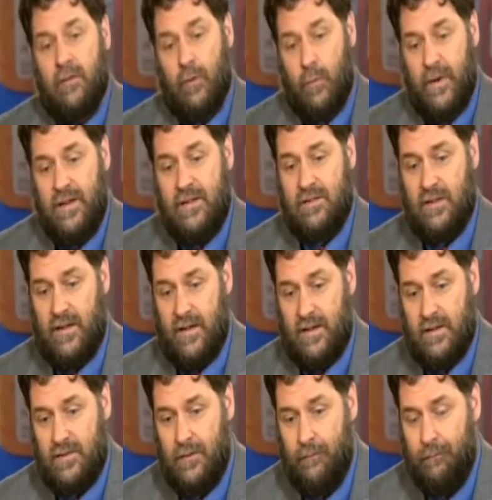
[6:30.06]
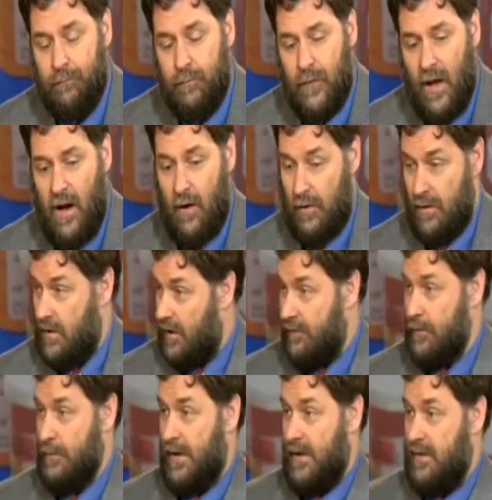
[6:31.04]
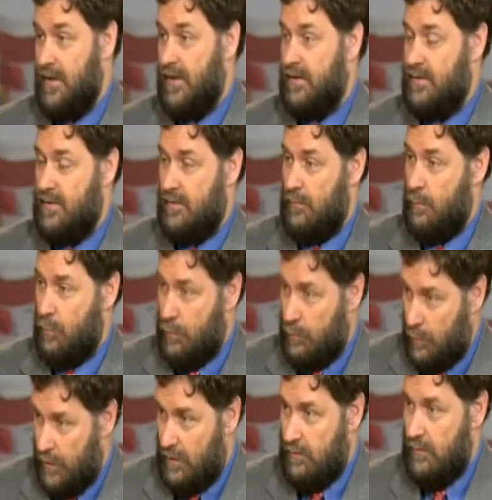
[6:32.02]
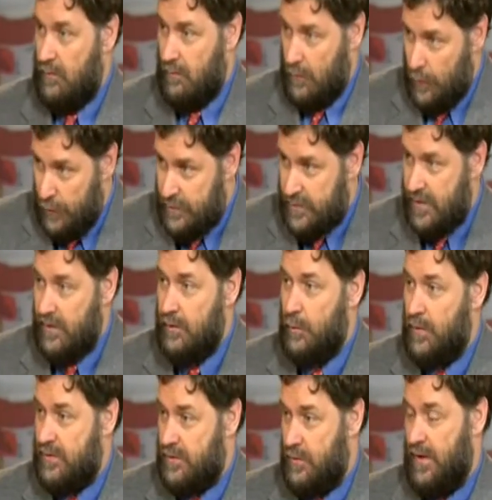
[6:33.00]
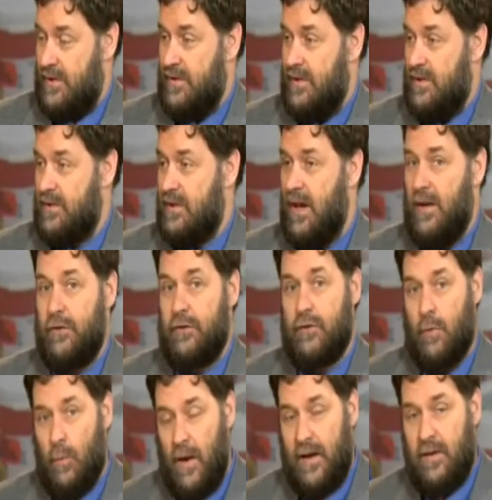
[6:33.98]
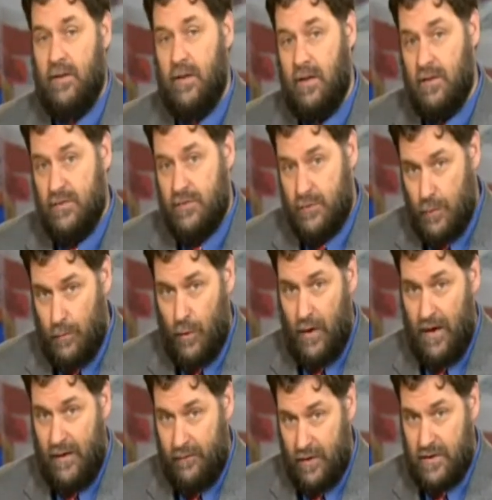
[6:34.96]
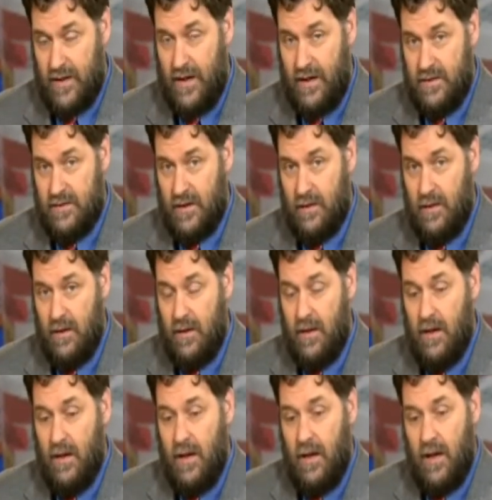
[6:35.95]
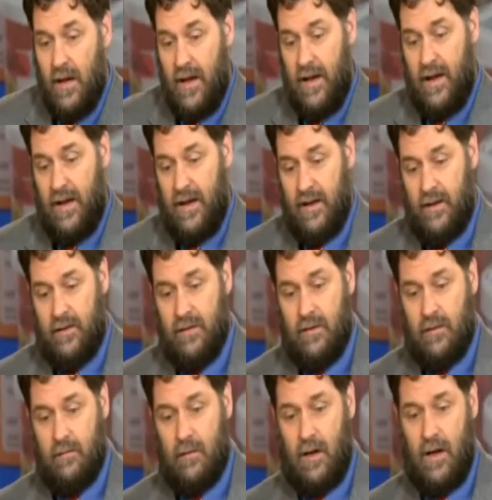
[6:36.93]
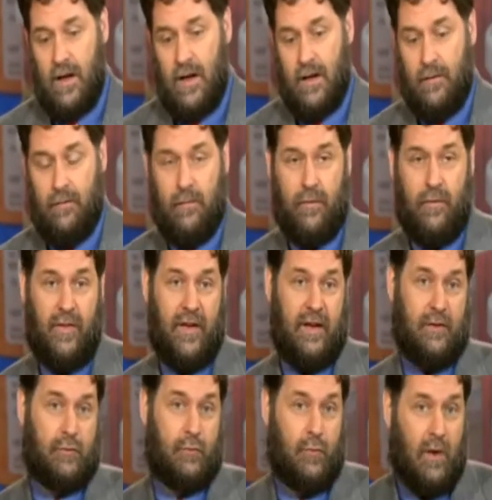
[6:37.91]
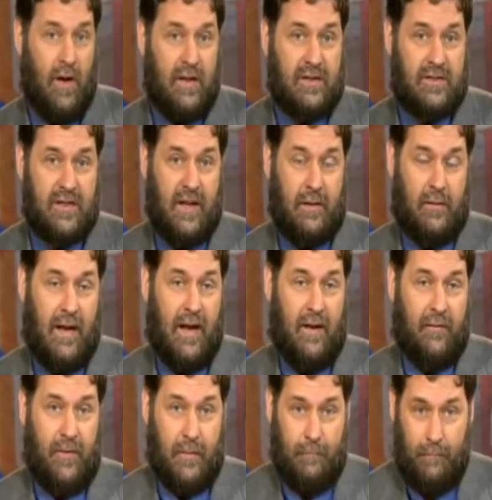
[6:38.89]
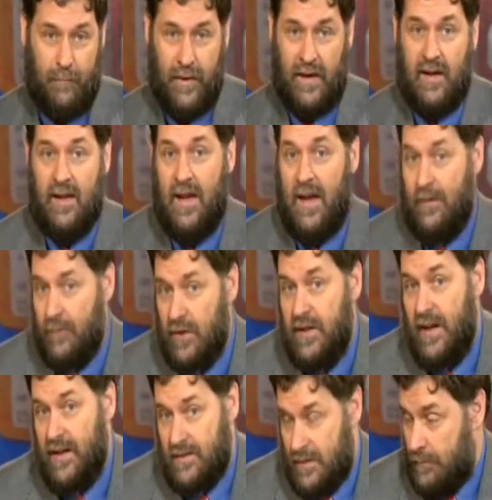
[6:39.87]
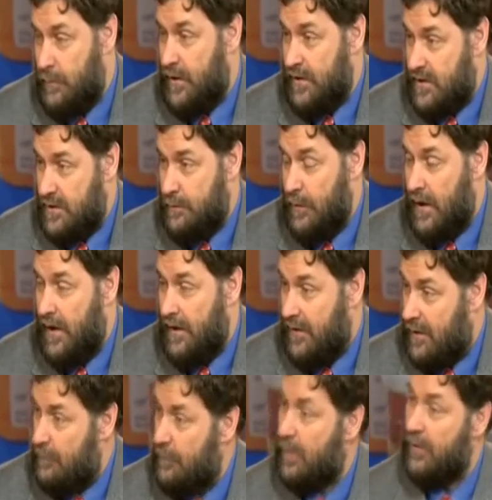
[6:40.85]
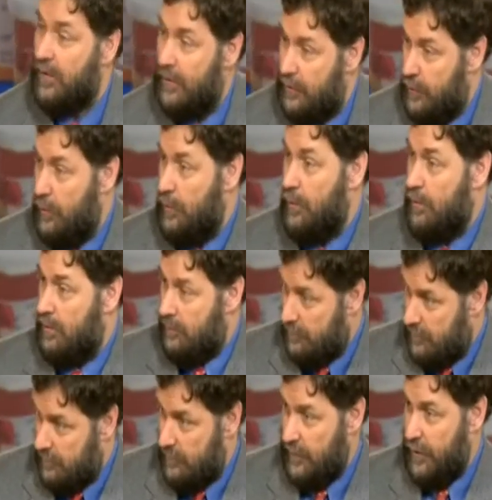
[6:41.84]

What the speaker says: And the reason is our government has loosened restrictions on direct-to-consumer advertising, and the drugs that have the big advertising budgets behind them are the new